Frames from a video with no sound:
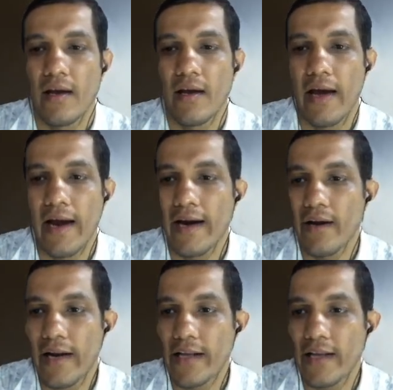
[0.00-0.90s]
And
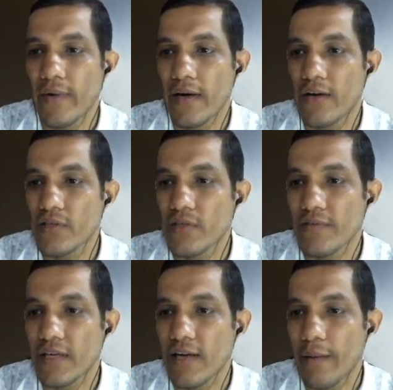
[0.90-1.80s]
another one concept,
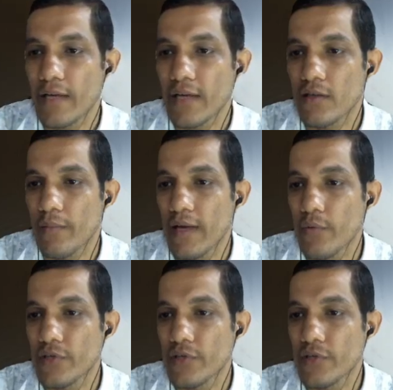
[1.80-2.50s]
that is laminar sublayer,